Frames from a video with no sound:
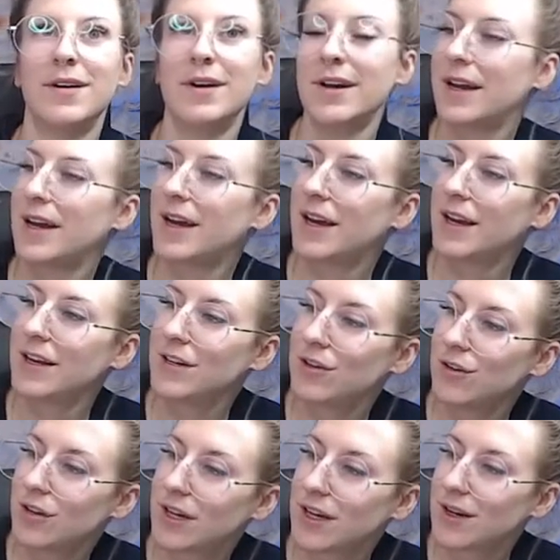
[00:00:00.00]
And
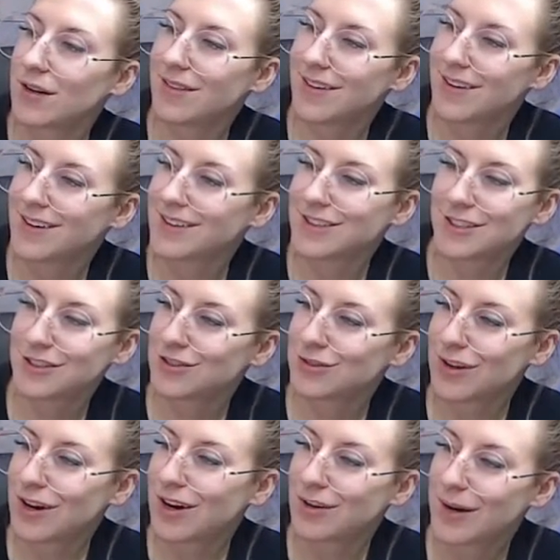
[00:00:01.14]
you can look, just
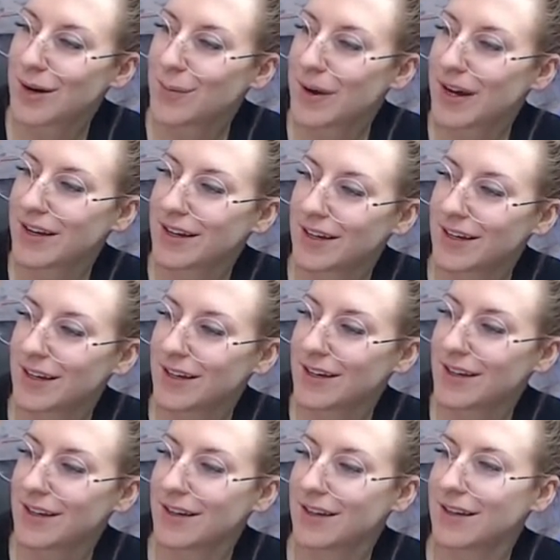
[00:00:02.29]
draw it right back
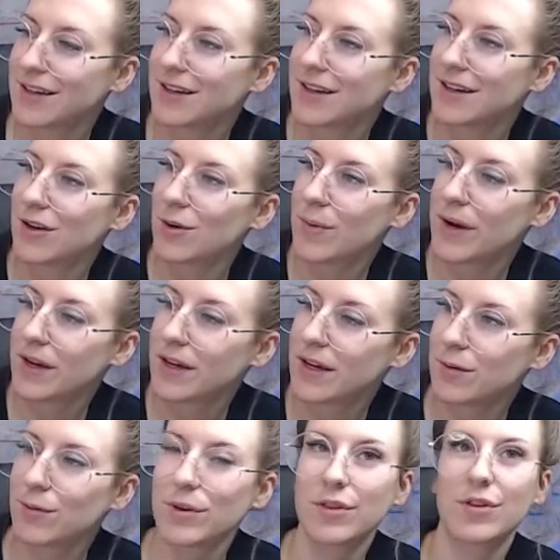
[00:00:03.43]
in and go back
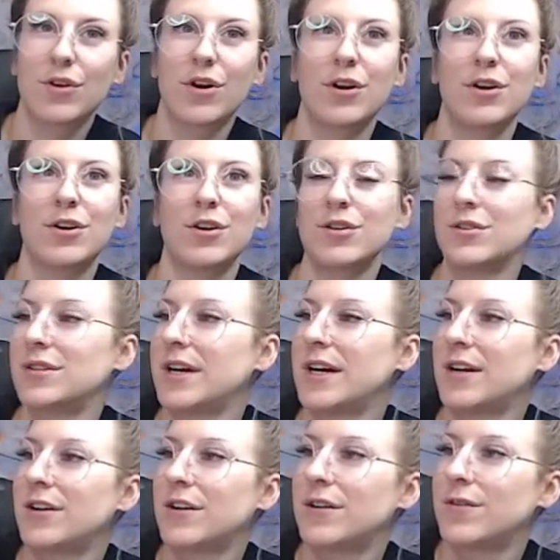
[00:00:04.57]
in with darker
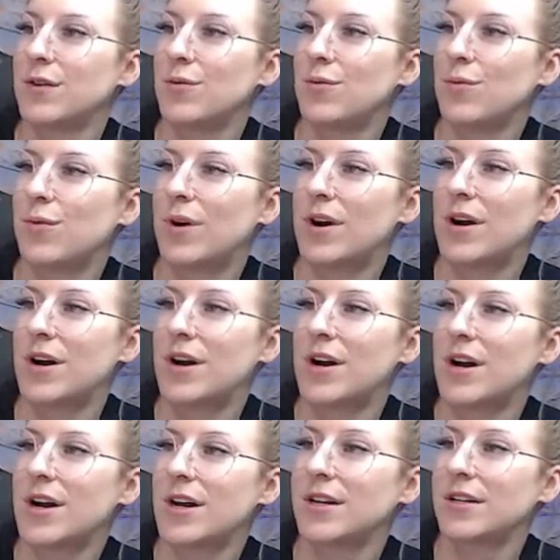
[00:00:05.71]
later if you
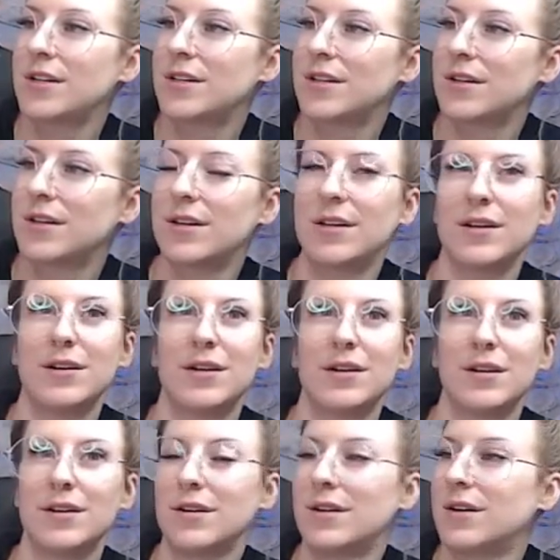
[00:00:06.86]
want.
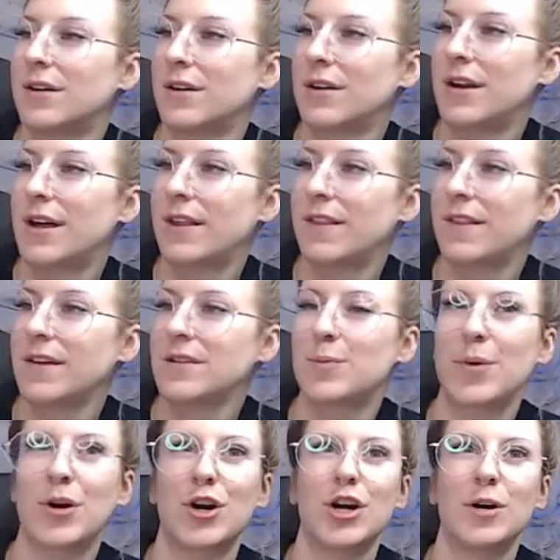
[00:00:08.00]
Nothing's
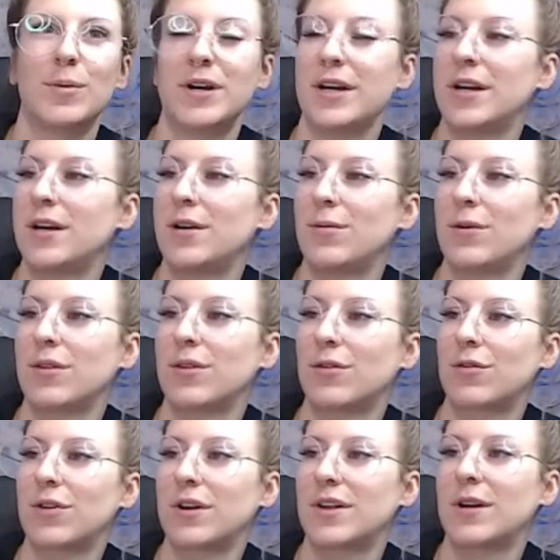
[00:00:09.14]
permanent with
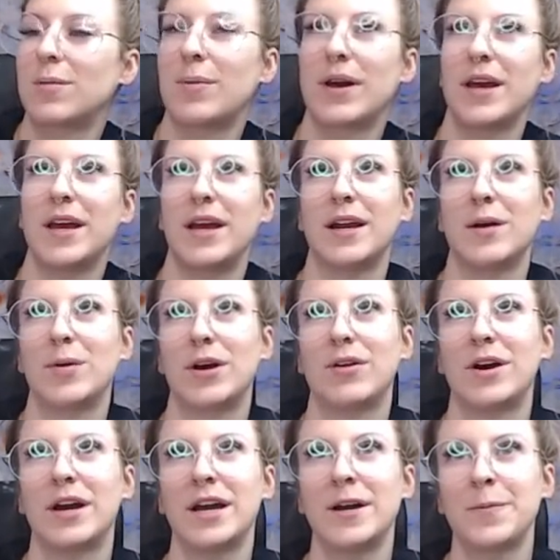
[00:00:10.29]
acrylic paint, am I
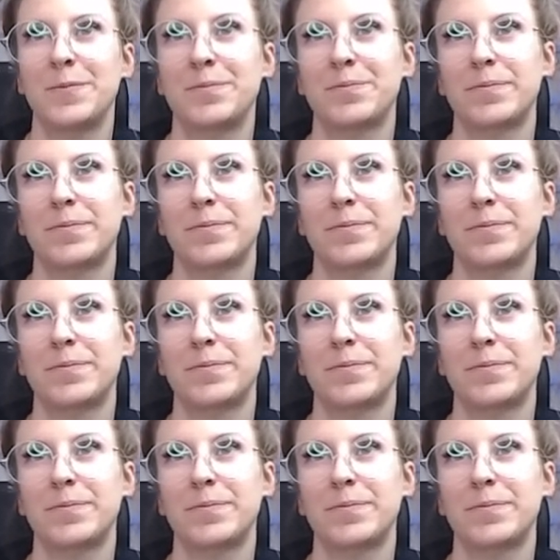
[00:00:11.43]
right?